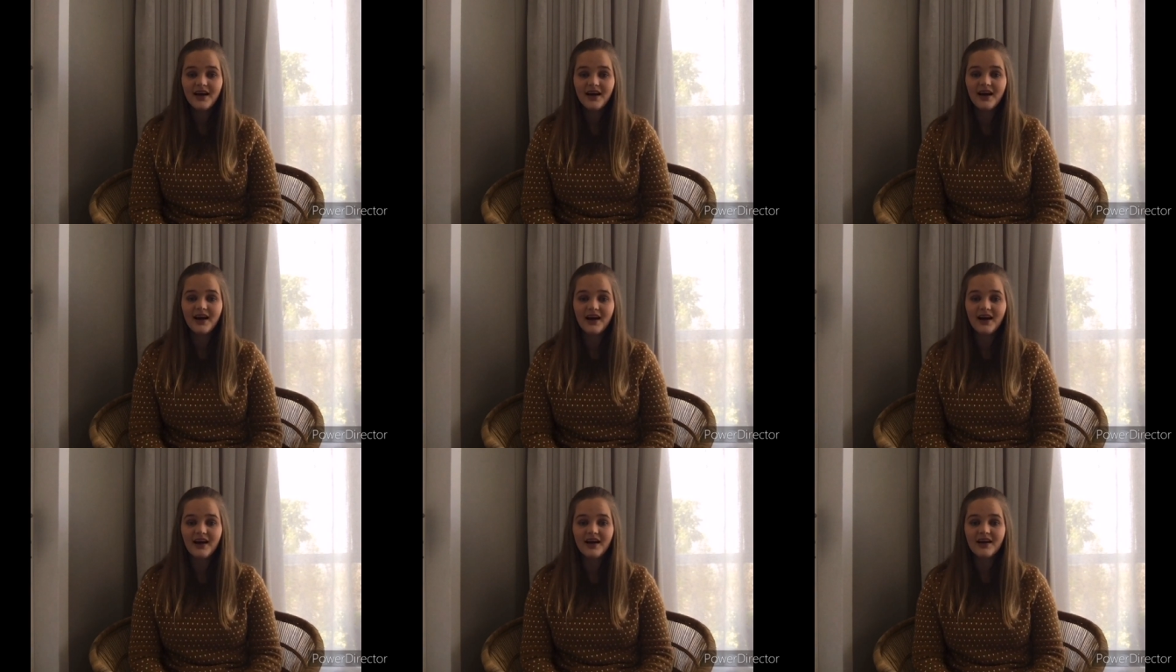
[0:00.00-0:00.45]

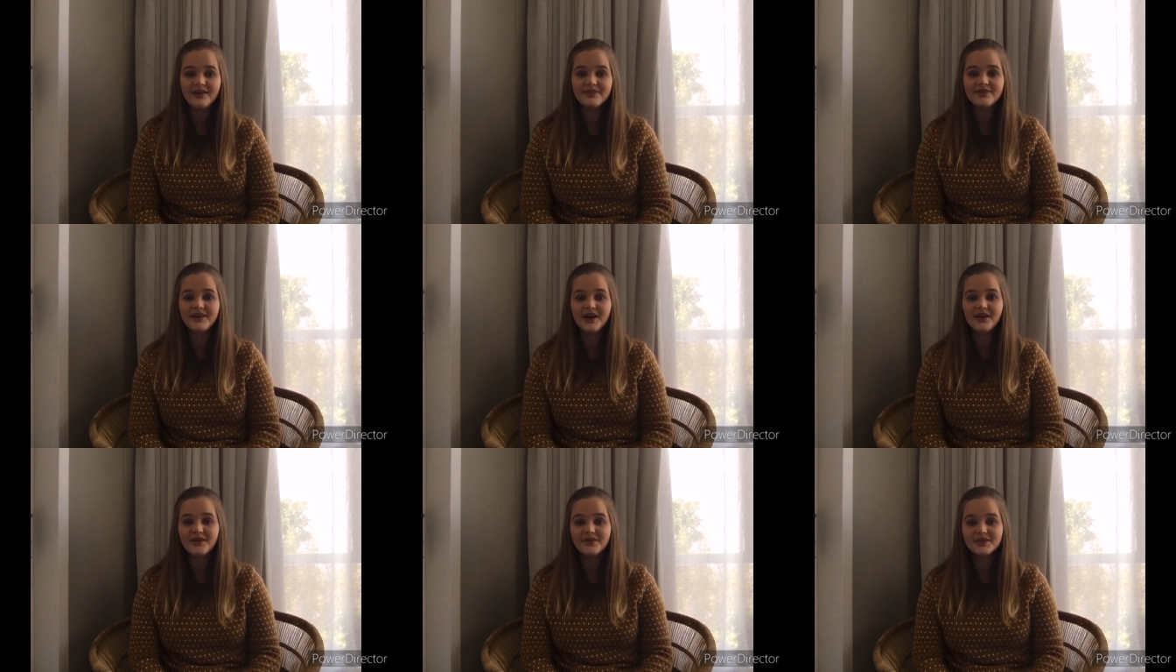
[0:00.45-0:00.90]
I
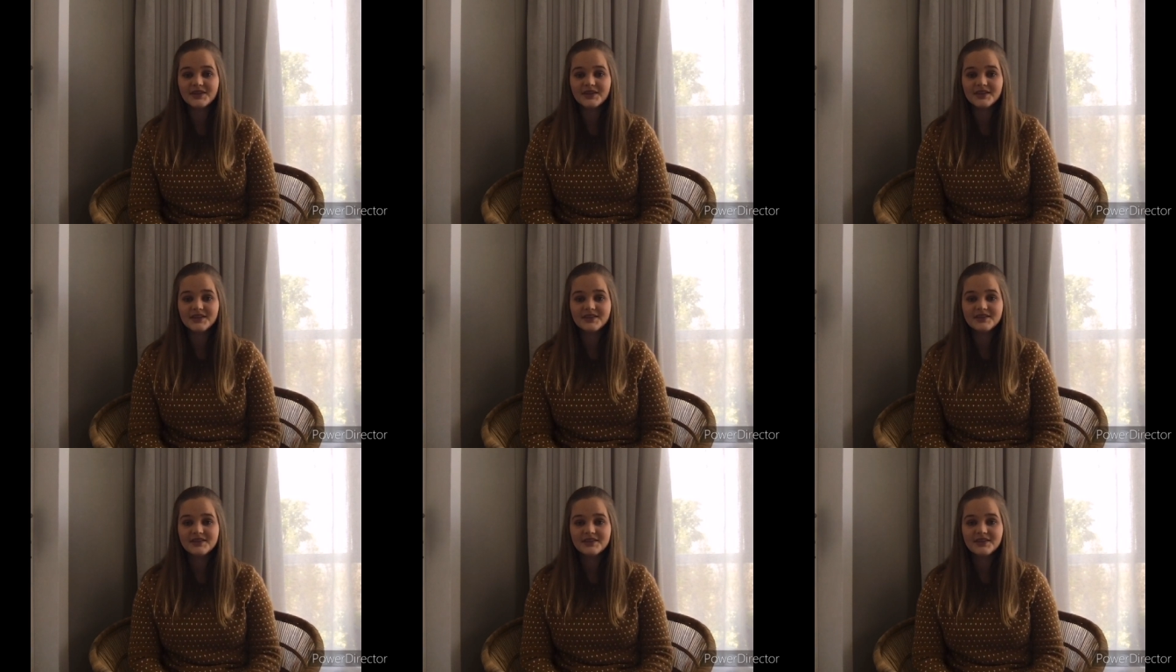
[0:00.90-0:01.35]
found
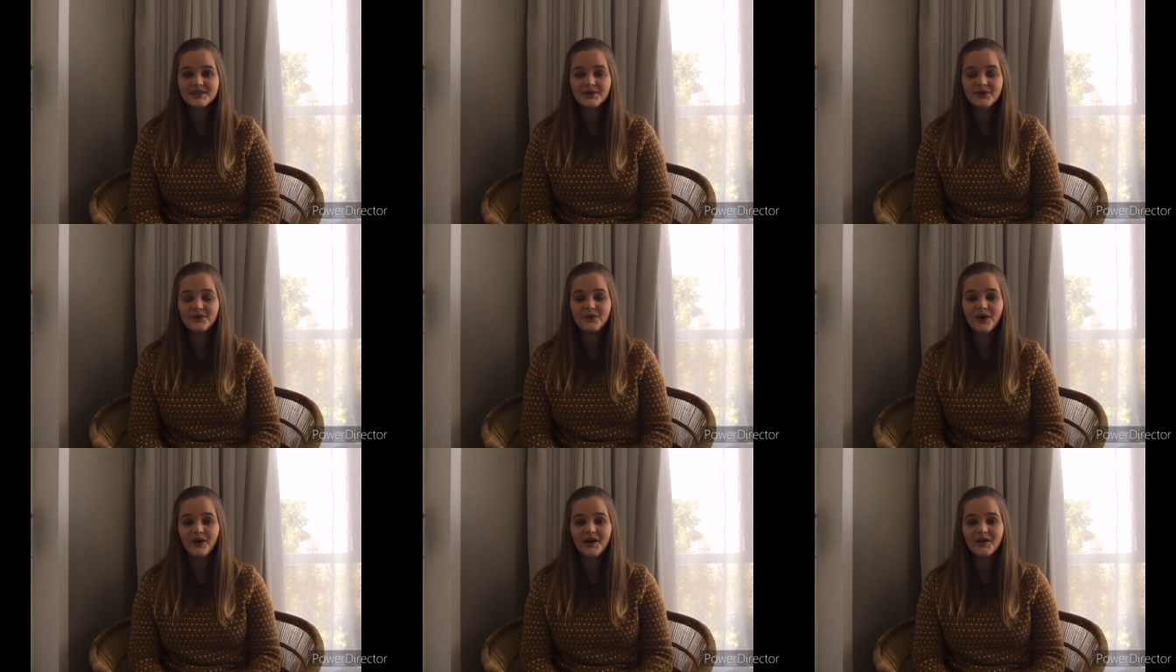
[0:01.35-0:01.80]
it
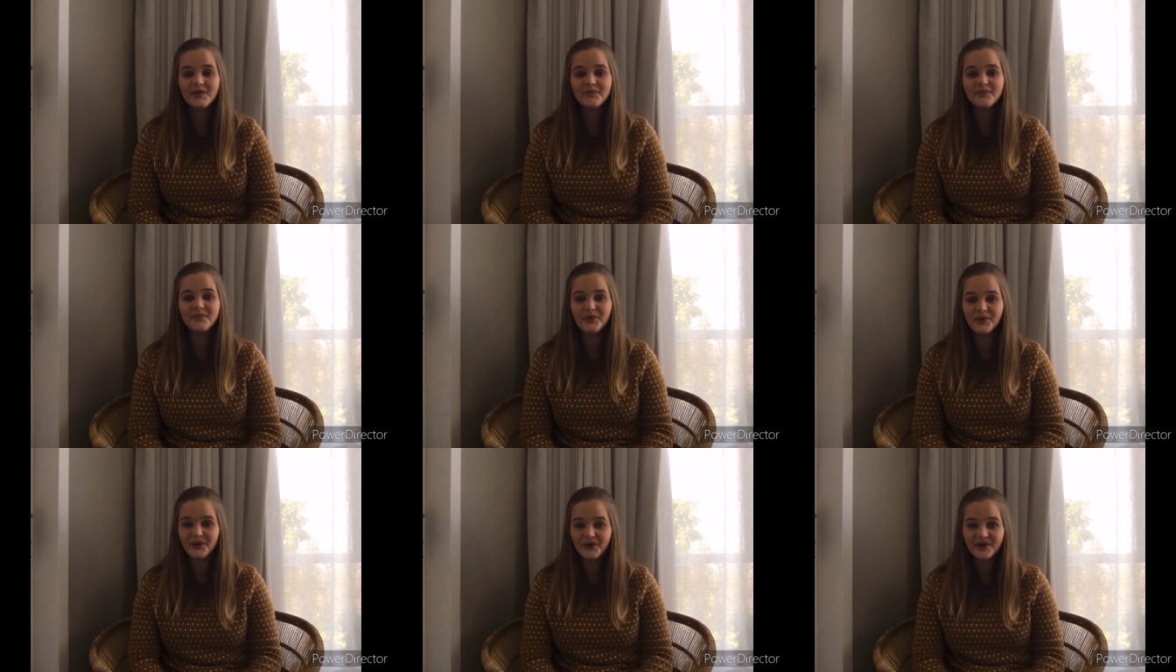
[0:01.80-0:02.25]
quite
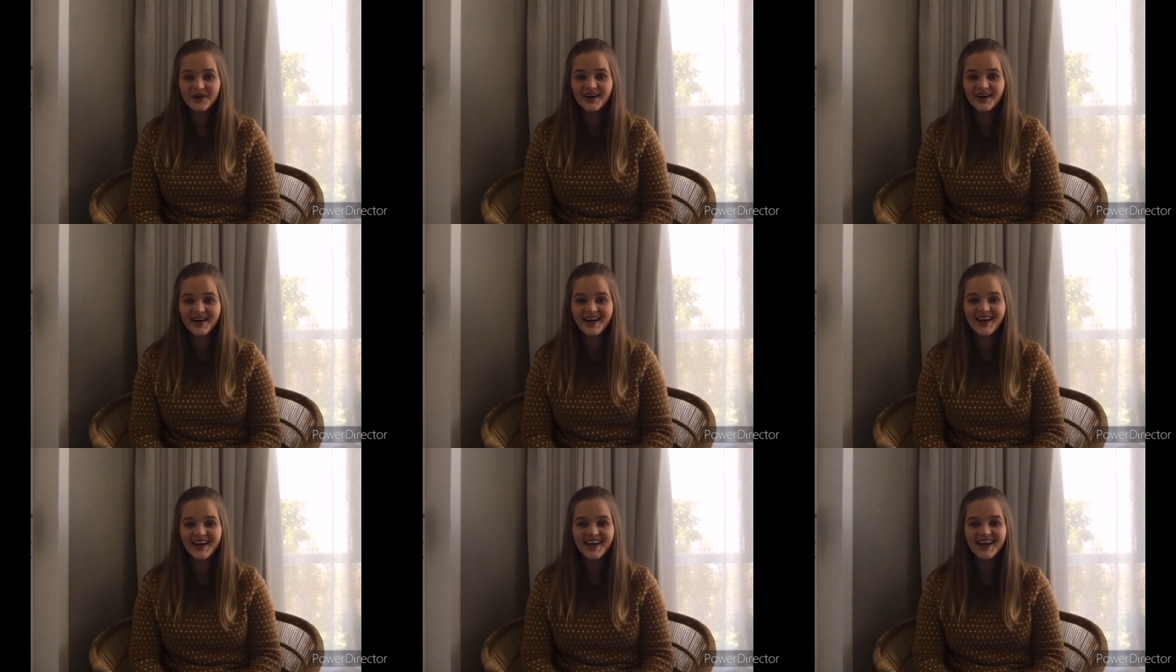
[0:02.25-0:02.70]

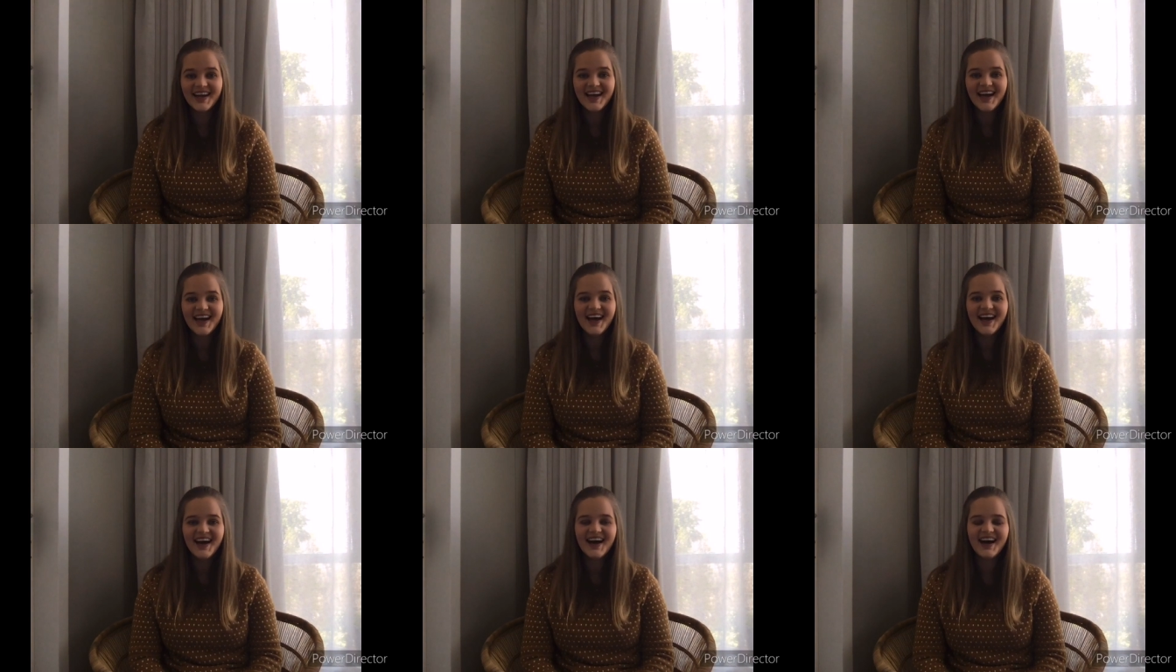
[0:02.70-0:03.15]
boring.
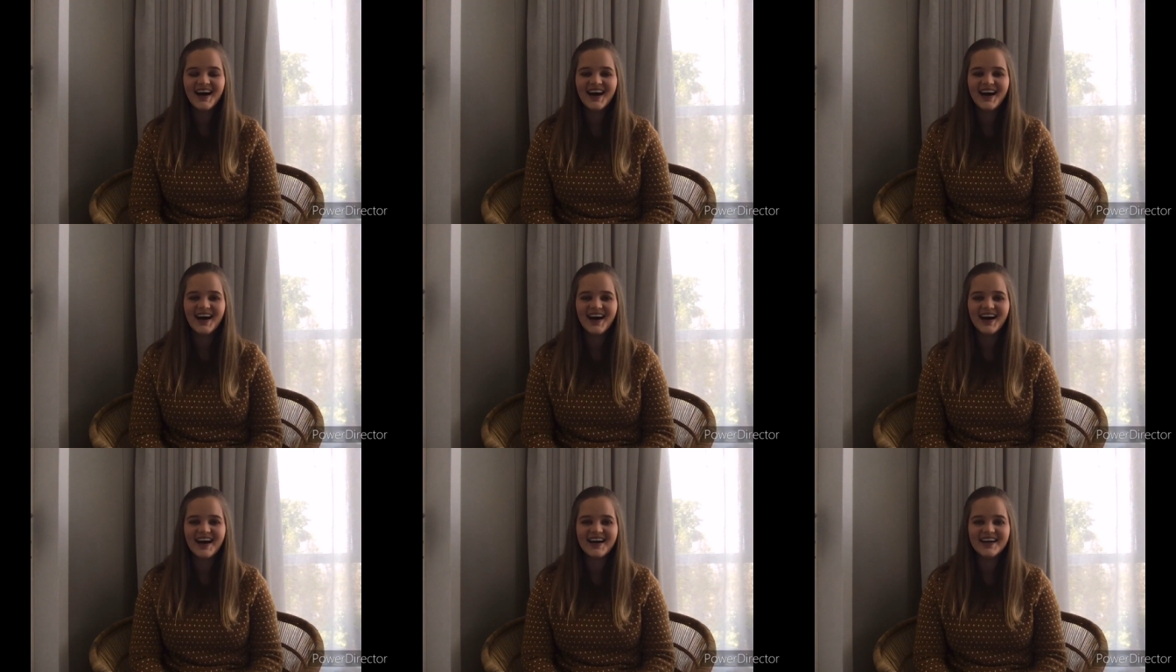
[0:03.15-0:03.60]

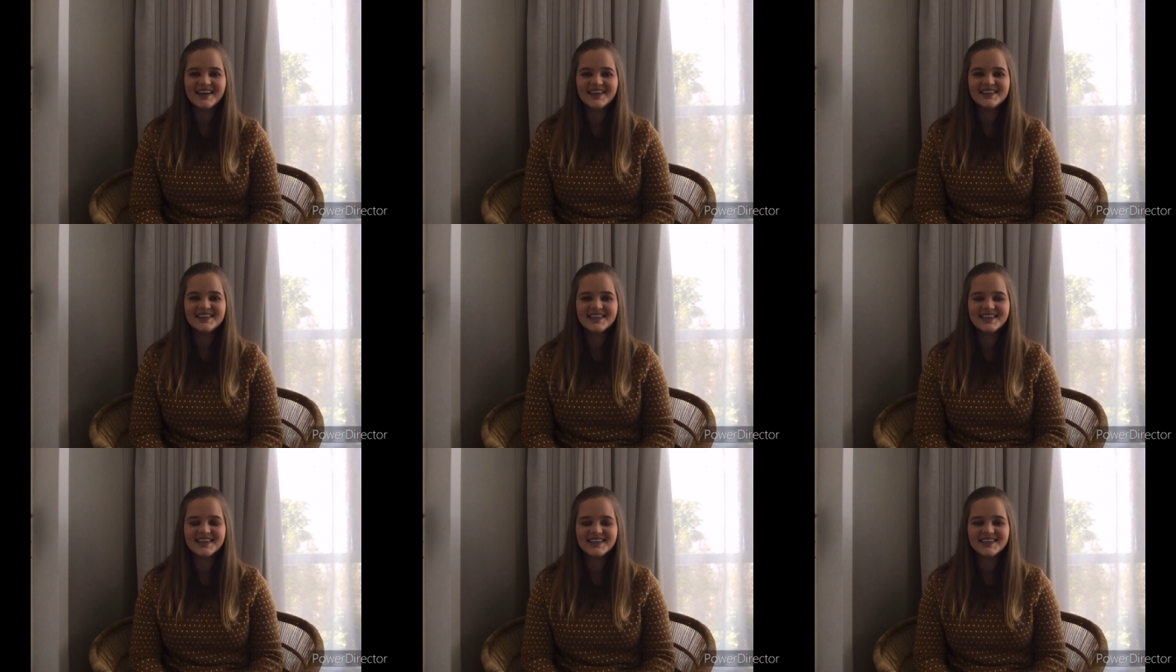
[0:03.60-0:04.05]
I
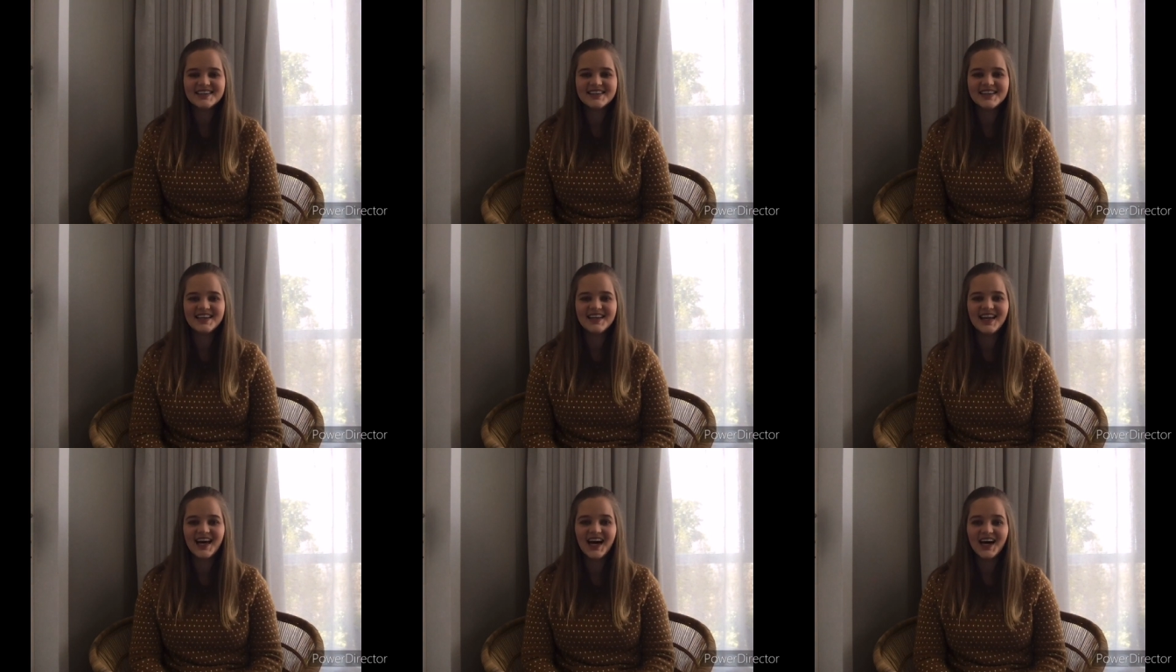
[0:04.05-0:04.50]
didn't
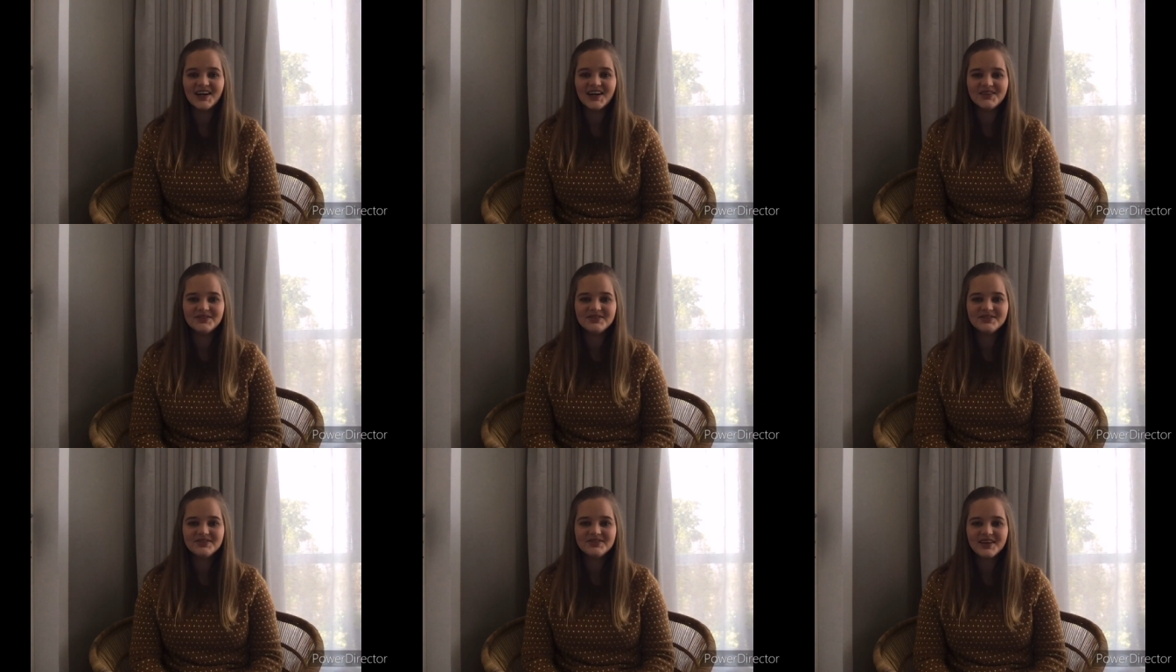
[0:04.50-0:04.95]

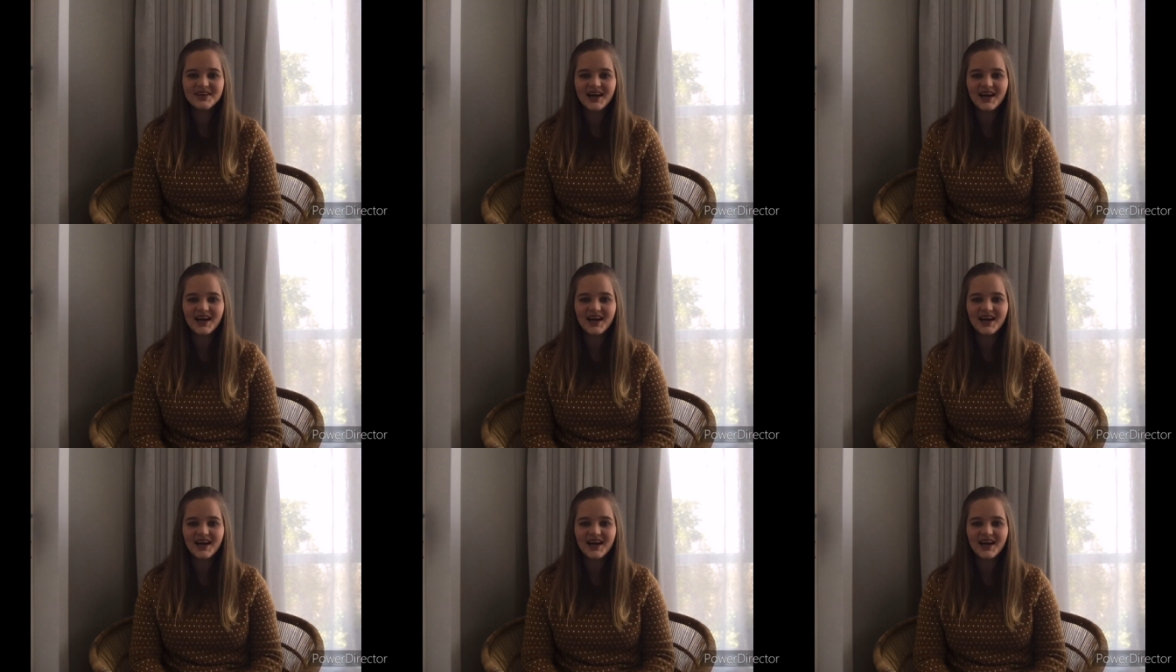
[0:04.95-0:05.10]
love